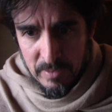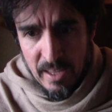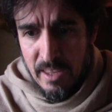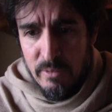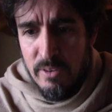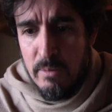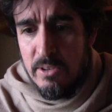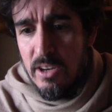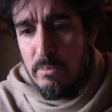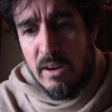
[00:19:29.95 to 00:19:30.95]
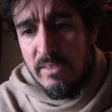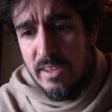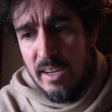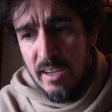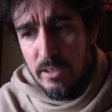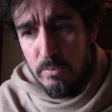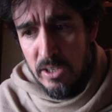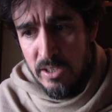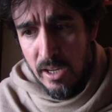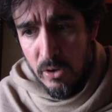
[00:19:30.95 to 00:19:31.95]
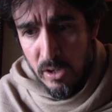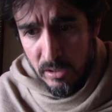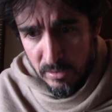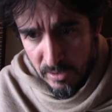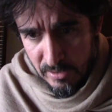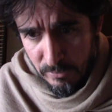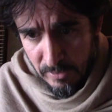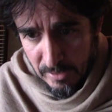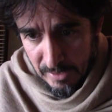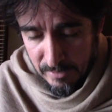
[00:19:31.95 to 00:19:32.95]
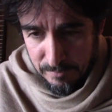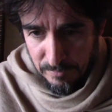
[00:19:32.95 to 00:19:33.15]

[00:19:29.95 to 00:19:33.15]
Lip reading: And then a Vyabhichari Bhav is not an expression at all, it's a feeling.